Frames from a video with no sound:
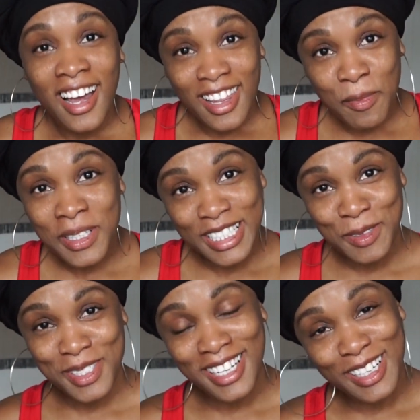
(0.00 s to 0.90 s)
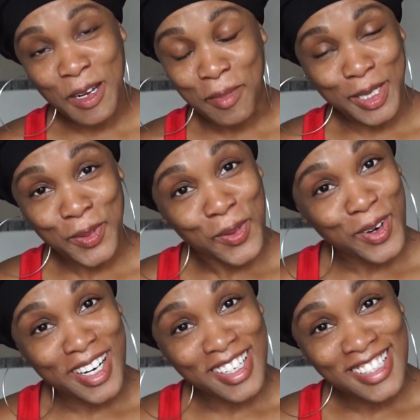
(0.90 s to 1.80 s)
the police was knocking at my
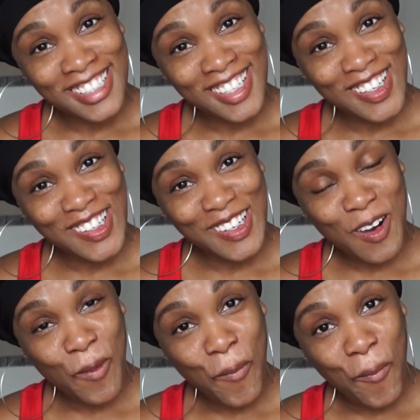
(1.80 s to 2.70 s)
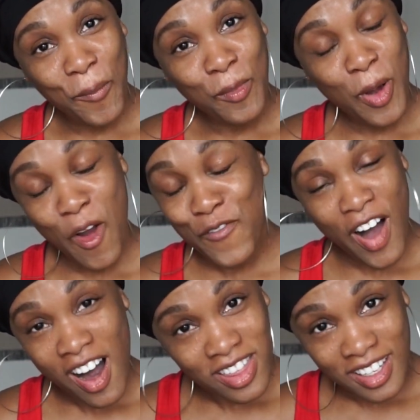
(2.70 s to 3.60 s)
door with her
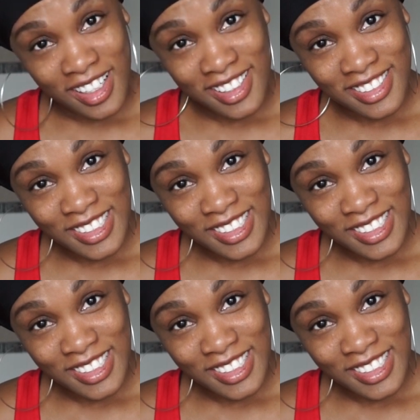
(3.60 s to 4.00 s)
father.